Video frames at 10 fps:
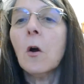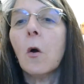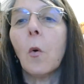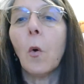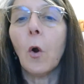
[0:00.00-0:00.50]

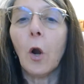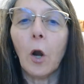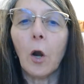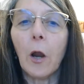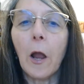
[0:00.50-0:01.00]

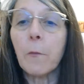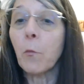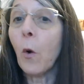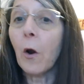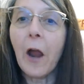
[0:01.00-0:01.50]
or
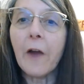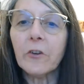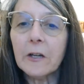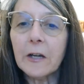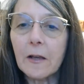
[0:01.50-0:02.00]

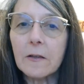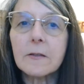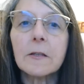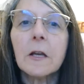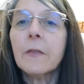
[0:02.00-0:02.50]
wherever it
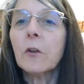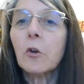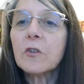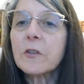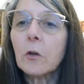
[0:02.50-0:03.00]
is,
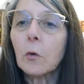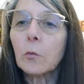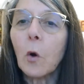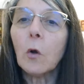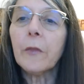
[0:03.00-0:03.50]
you're just going to
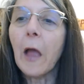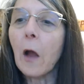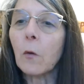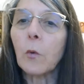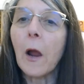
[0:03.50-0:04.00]
roll
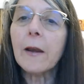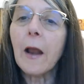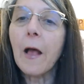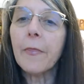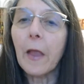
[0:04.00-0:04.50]
that right
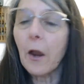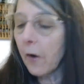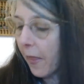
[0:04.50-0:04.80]
on there.